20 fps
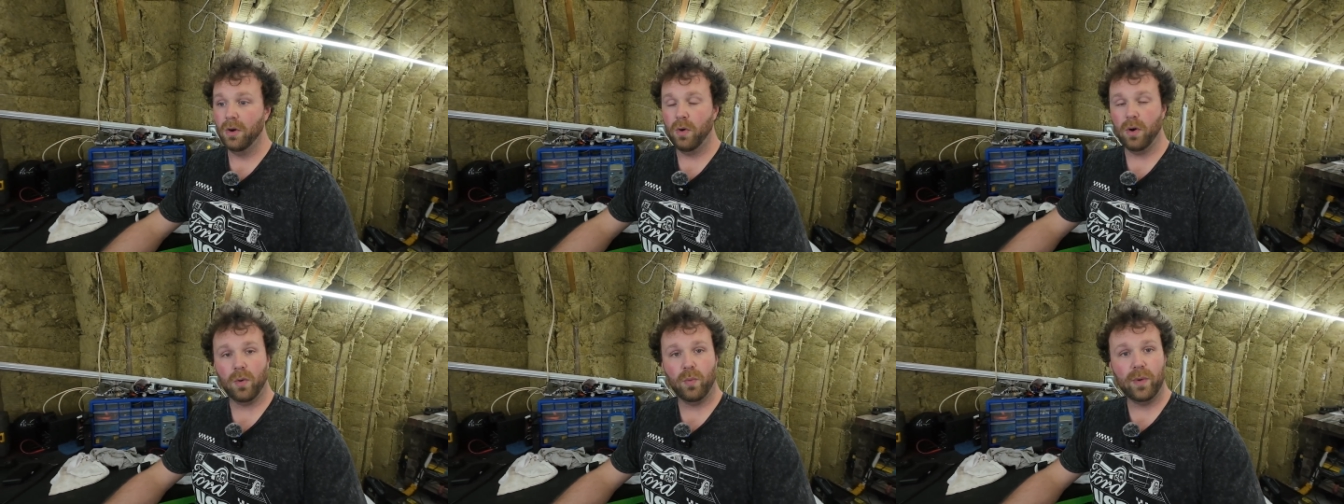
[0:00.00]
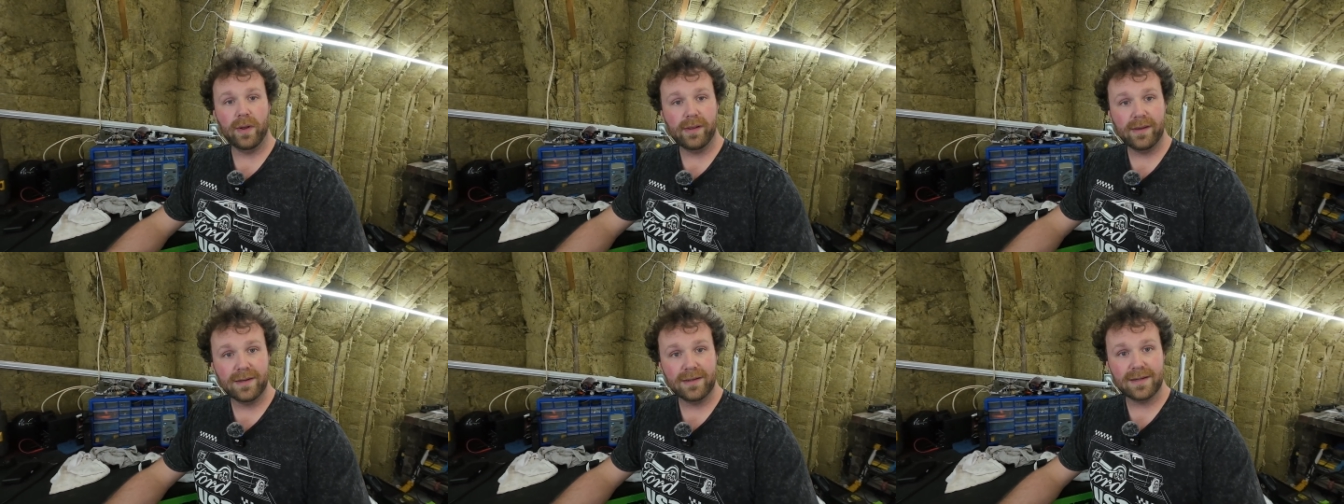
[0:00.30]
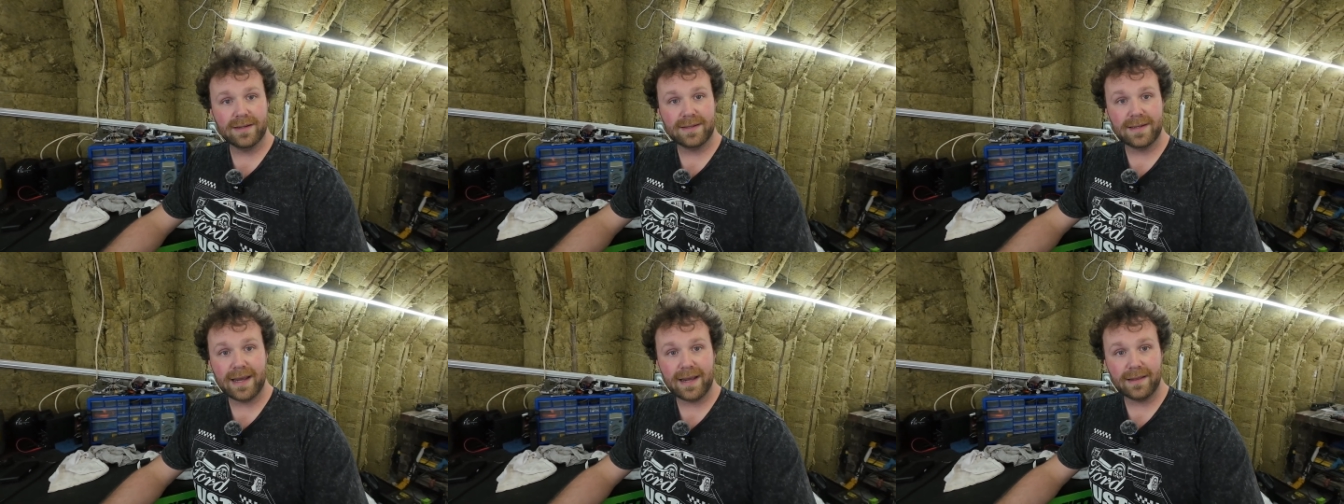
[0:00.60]
who are willing
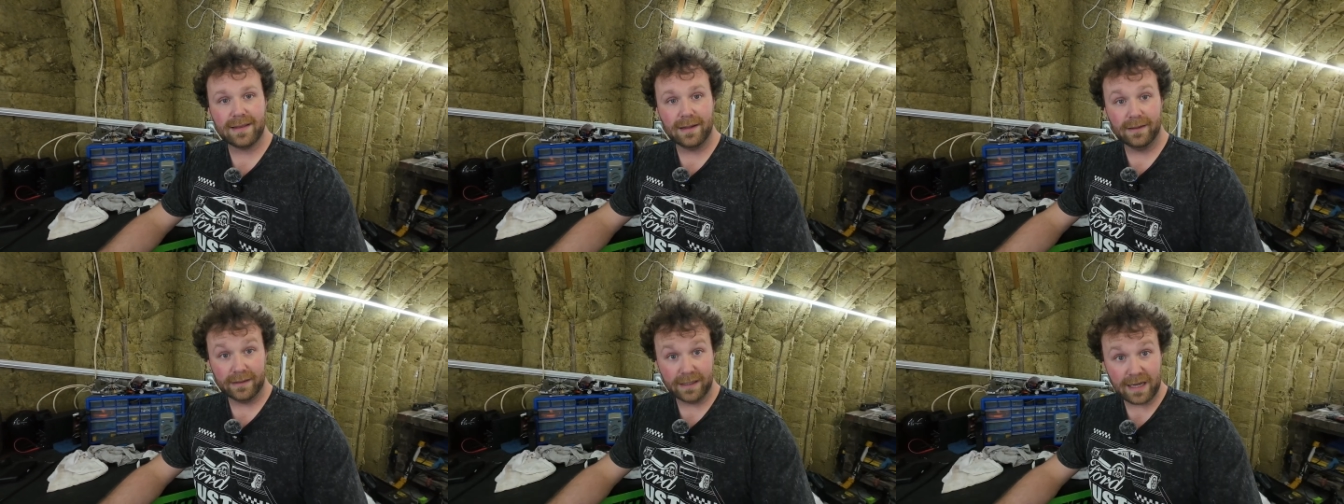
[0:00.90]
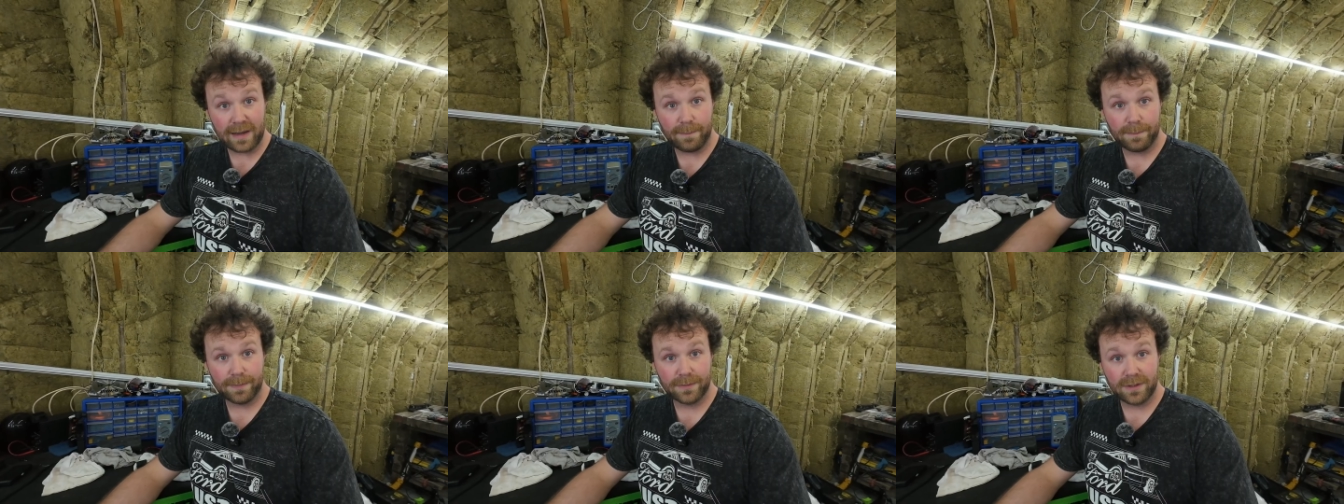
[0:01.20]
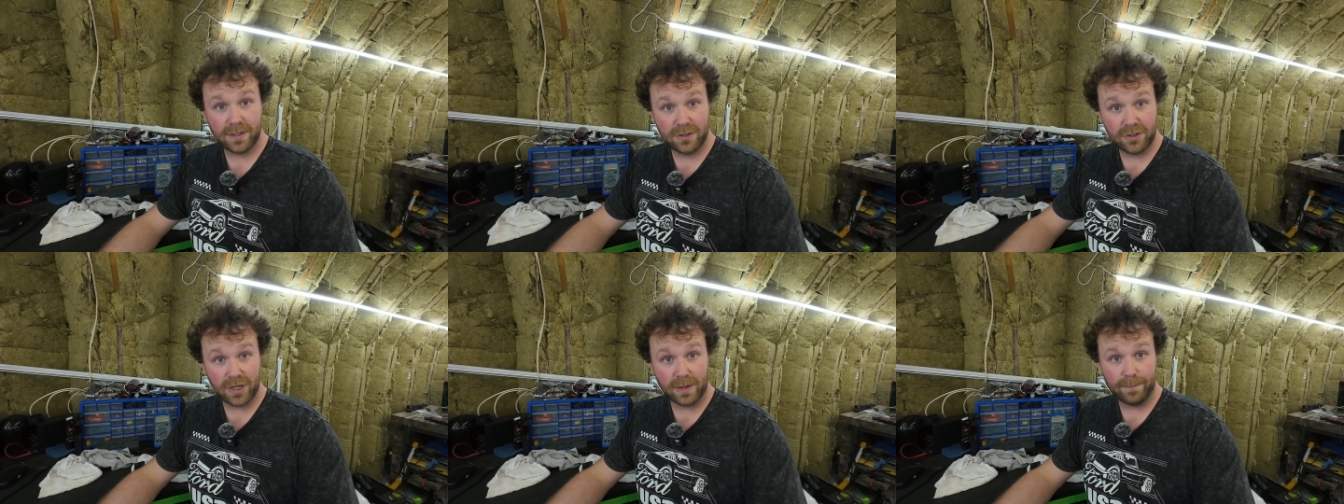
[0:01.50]
to take the leap
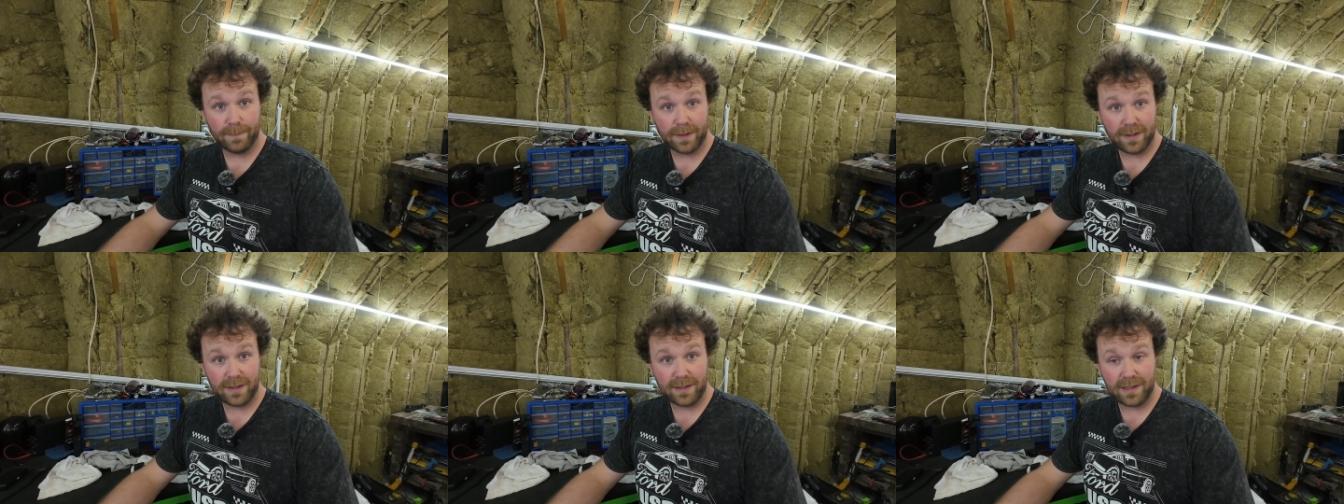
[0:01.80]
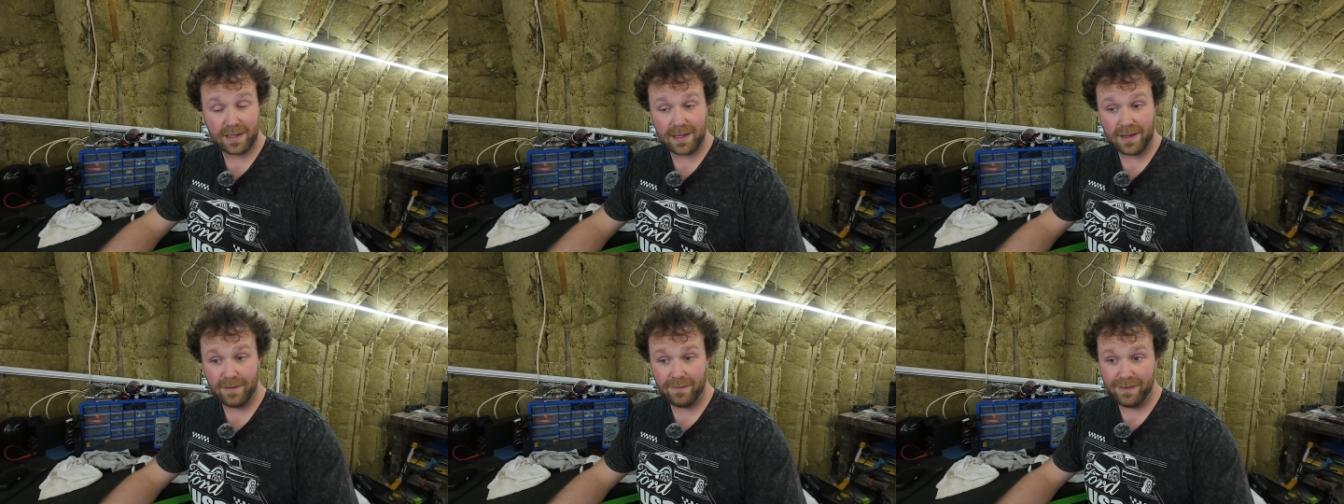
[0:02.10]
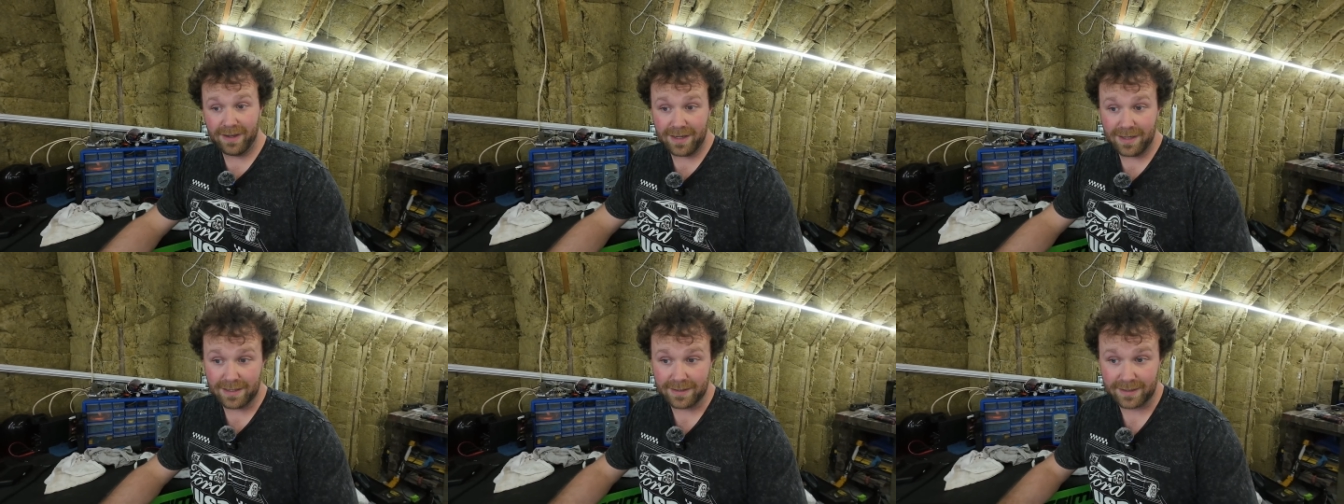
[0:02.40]
to jump into the
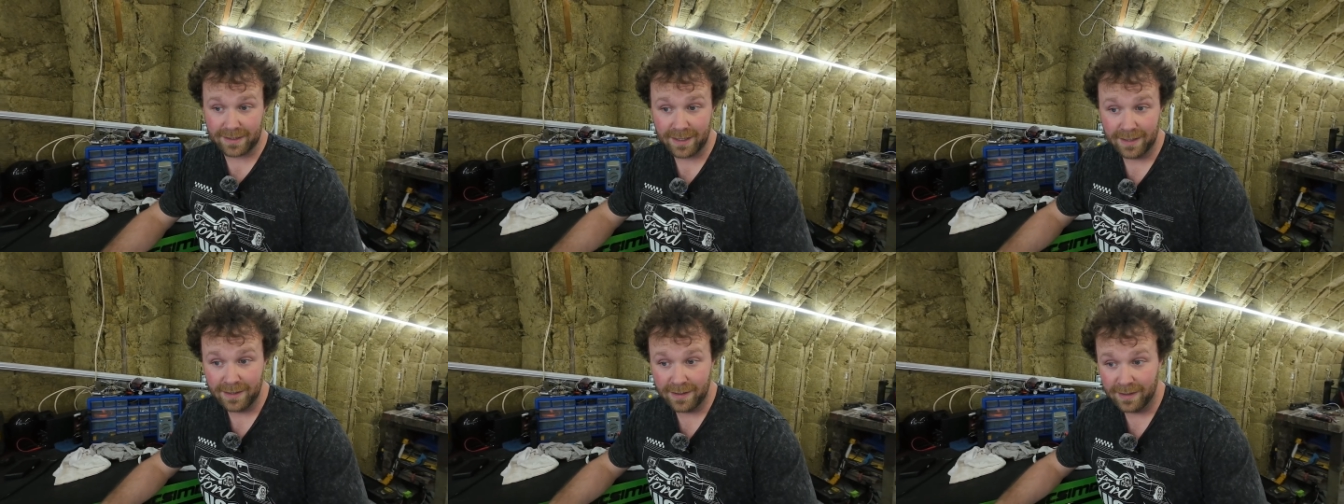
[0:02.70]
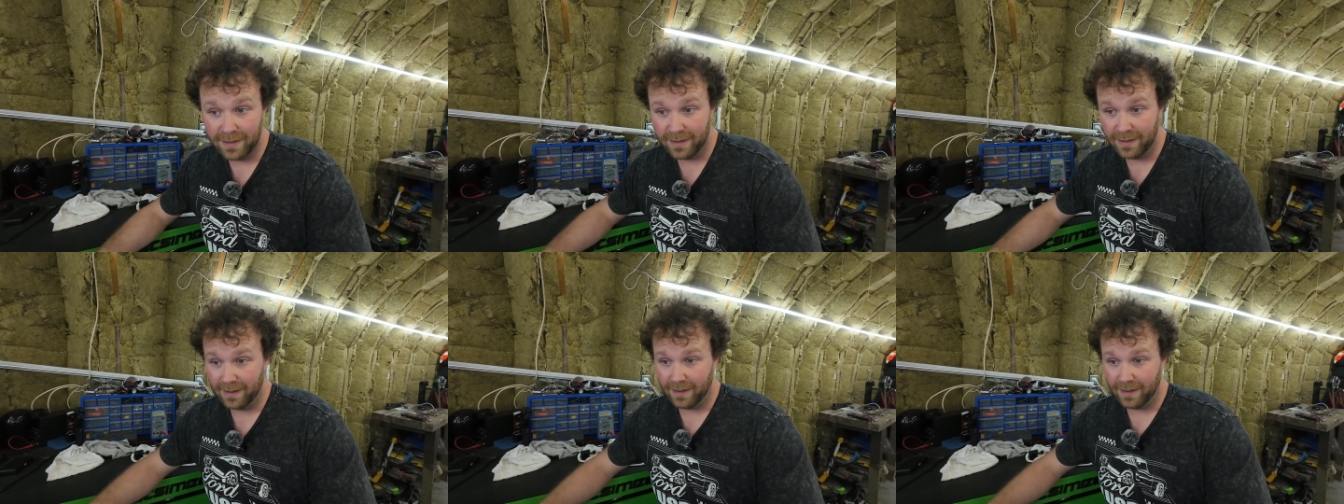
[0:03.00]
EVs.